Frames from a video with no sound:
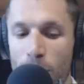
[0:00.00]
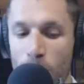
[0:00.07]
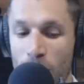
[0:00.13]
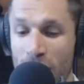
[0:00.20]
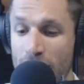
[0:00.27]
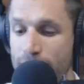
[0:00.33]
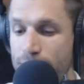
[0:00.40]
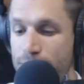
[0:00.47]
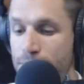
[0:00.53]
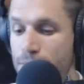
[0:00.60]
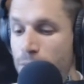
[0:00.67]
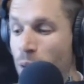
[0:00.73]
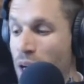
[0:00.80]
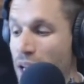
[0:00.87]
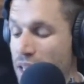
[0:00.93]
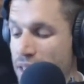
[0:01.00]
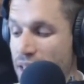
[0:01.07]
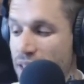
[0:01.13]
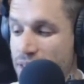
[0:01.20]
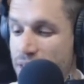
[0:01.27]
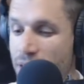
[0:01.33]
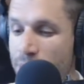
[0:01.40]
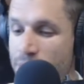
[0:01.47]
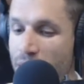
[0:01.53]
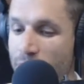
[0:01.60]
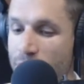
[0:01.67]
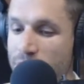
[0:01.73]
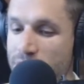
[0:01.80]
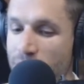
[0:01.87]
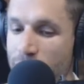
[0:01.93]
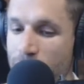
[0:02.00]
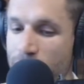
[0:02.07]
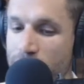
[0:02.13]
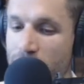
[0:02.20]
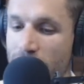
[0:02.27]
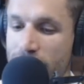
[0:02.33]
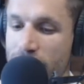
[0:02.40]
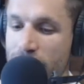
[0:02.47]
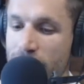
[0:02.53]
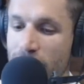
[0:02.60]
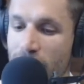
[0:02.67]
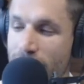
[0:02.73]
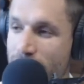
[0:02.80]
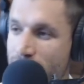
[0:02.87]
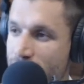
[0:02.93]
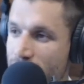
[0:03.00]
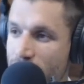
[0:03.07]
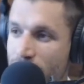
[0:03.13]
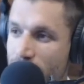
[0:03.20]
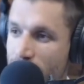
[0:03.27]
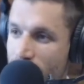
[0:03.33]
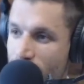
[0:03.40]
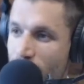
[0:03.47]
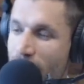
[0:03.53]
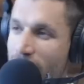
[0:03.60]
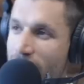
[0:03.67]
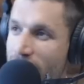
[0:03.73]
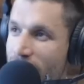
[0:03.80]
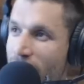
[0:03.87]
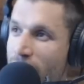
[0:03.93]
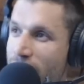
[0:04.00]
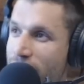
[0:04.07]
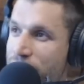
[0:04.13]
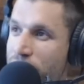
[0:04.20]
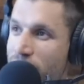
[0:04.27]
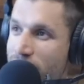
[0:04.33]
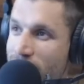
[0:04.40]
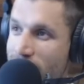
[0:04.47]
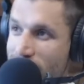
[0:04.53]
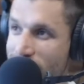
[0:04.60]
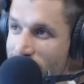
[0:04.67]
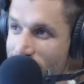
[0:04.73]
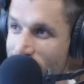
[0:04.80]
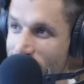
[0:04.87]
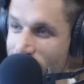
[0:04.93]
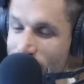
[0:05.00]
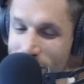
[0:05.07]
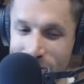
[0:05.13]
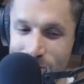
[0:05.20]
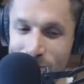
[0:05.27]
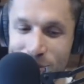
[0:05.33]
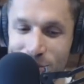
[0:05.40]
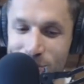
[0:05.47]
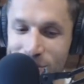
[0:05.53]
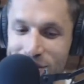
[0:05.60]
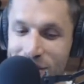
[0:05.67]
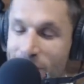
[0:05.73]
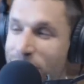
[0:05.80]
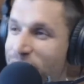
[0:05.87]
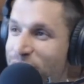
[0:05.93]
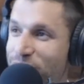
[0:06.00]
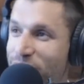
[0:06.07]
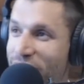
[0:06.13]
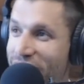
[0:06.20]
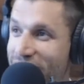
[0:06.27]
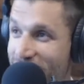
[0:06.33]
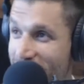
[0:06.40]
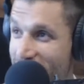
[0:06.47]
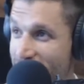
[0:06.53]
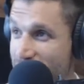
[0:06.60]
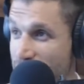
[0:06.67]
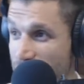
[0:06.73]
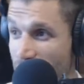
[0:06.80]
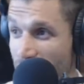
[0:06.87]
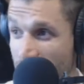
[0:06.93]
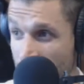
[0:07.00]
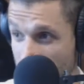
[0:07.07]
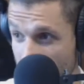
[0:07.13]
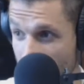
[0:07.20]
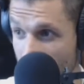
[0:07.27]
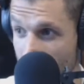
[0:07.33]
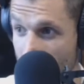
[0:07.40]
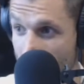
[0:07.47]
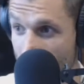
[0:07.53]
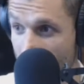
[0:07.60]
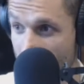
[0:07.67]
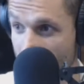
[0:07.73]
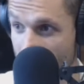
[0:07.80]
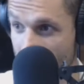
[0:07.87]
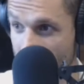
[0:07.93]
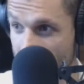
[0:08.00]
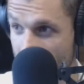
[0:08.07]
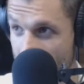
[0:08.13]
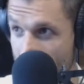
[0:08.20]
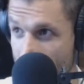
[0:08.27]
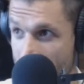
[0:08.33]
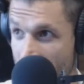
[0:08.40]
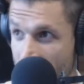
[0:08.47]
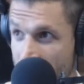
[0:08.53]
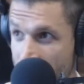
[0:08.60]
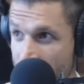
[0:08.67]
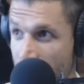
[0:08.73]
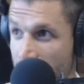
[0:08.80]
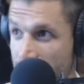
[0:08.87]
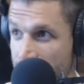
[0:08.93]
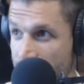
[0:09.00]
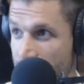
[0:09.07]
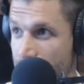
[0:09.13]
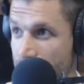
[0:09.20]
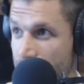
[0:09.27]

But when it does come time to supplementation, obviously you're rocking the Onnit shirt there, so we must have been doing something you like. So talk to us a little bit about your supplementation philosophy.